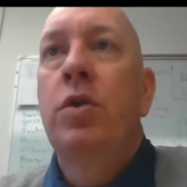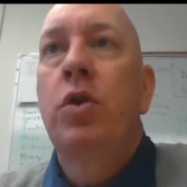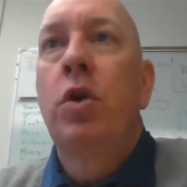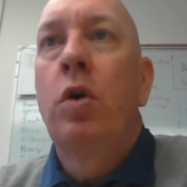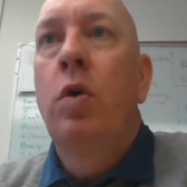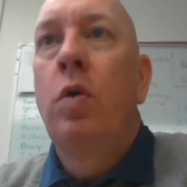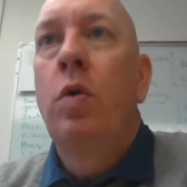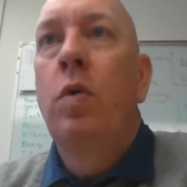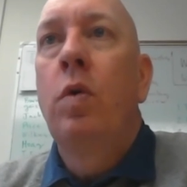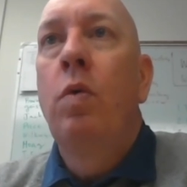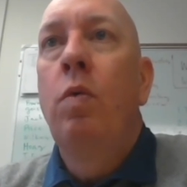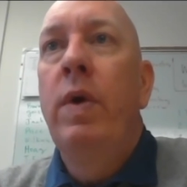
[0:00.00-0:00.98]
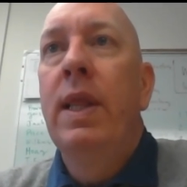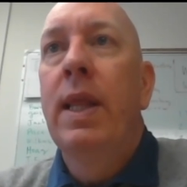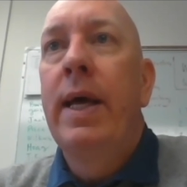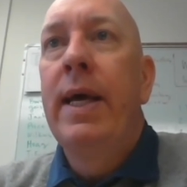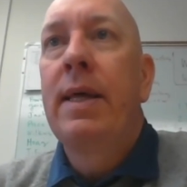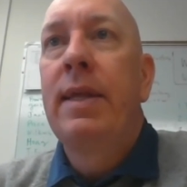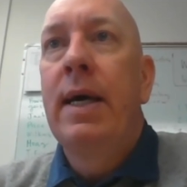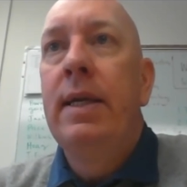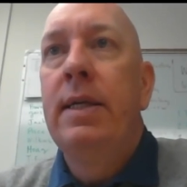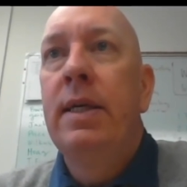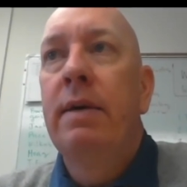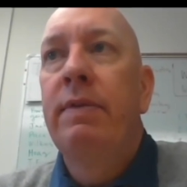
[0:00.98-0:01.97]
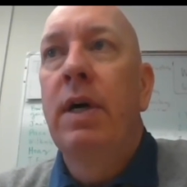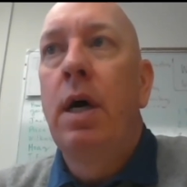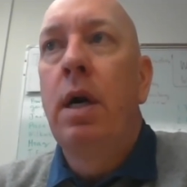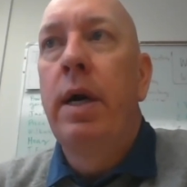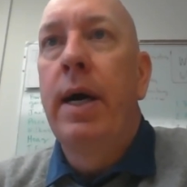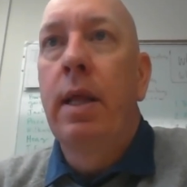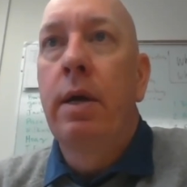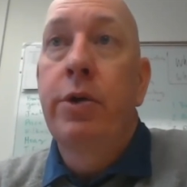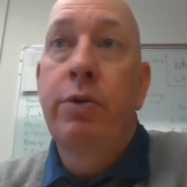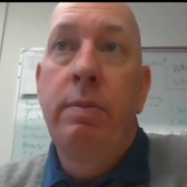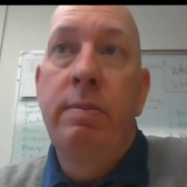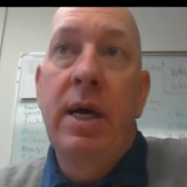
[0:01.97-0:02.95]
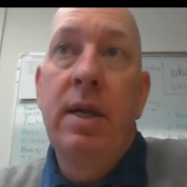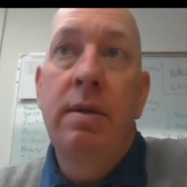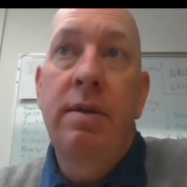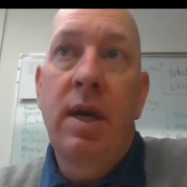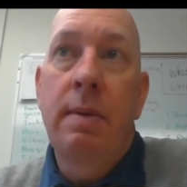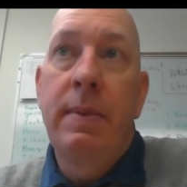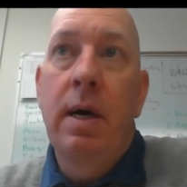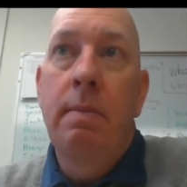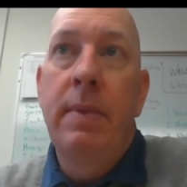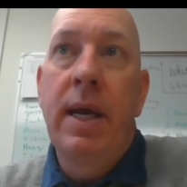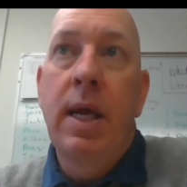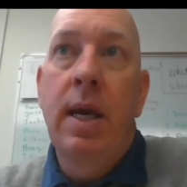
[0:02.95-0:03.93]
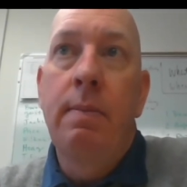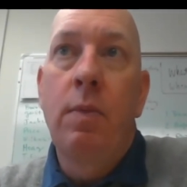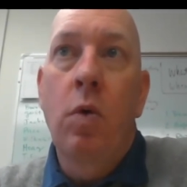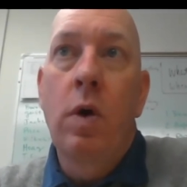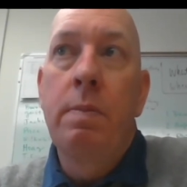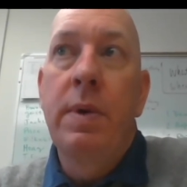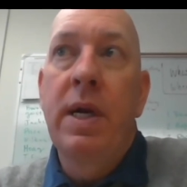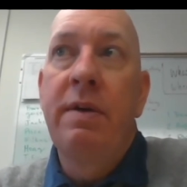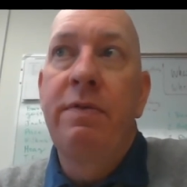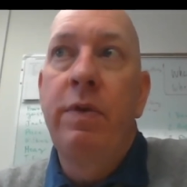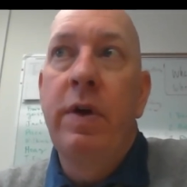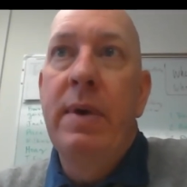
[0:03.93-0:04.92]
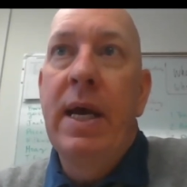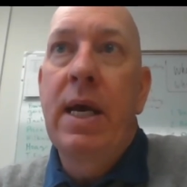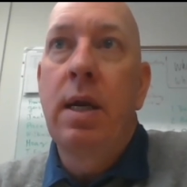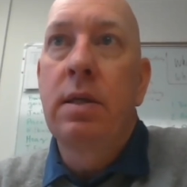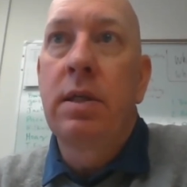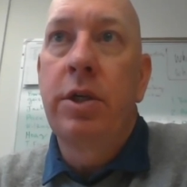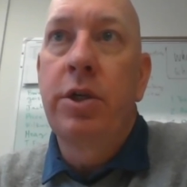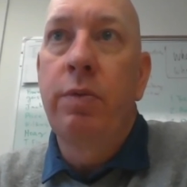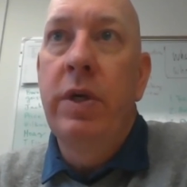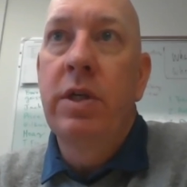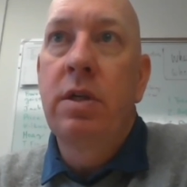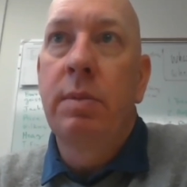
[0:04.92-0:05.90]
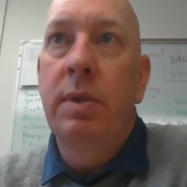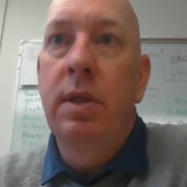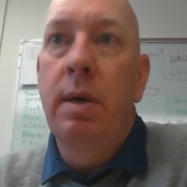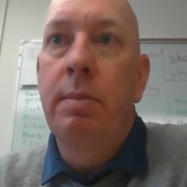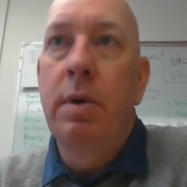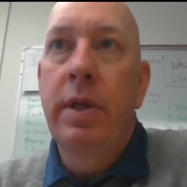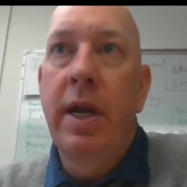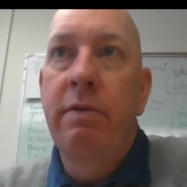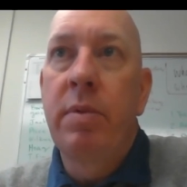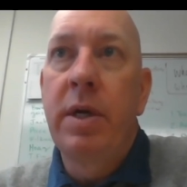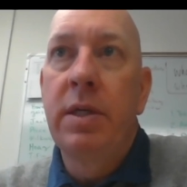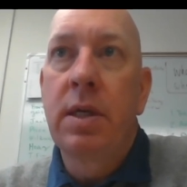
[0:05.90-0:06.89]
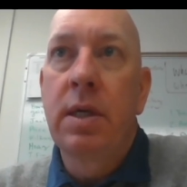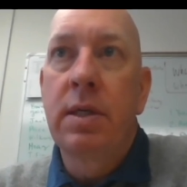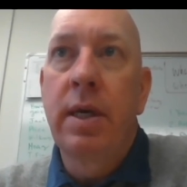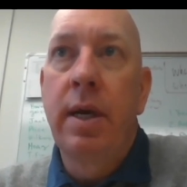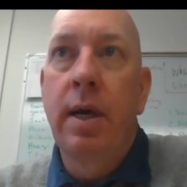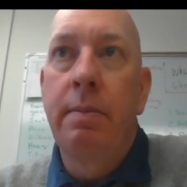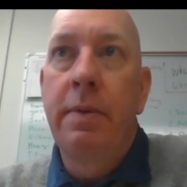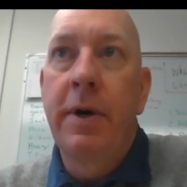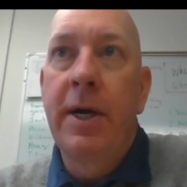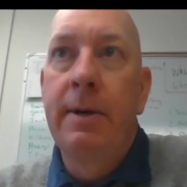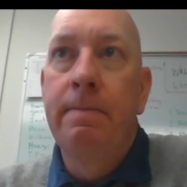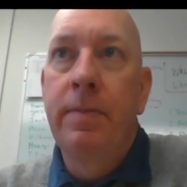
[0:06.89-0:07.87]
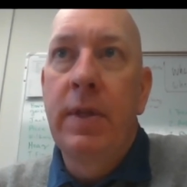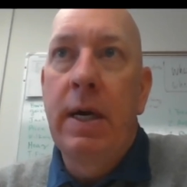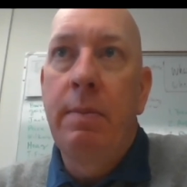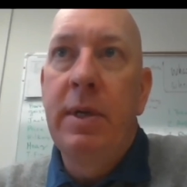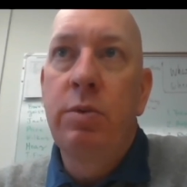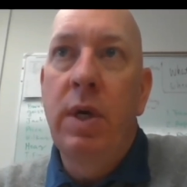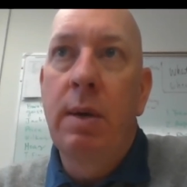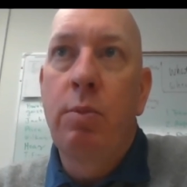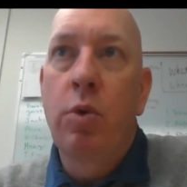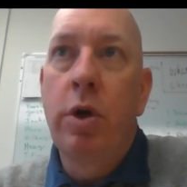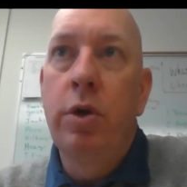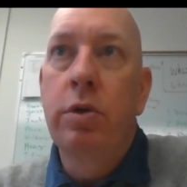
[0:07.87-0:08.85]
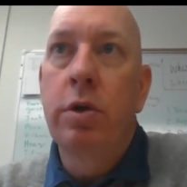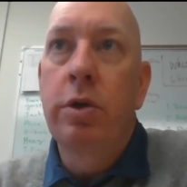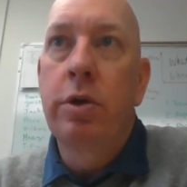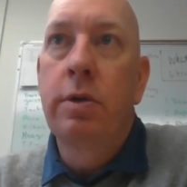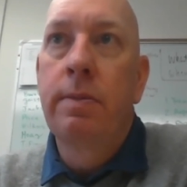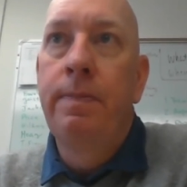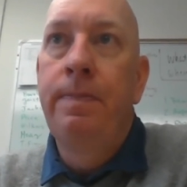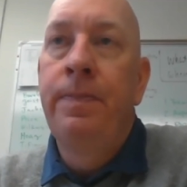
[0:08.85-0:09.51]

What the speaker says: So we like the idea of the $100. We might think about making it more, but if we make it such a reasonable number, then everybody's going to sign up, right? That means we get more users.